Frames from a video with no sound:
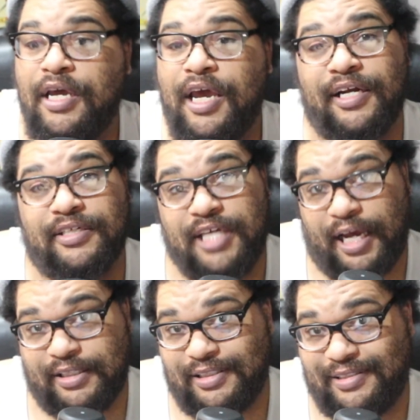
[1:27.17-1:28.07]
And a
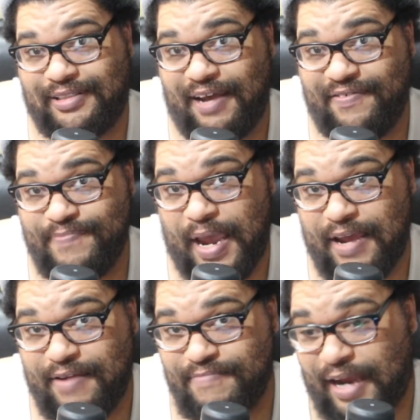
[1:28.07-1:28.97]
Texas
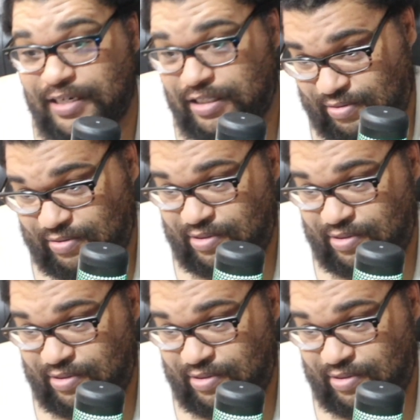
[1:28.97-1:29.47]
Deathman match.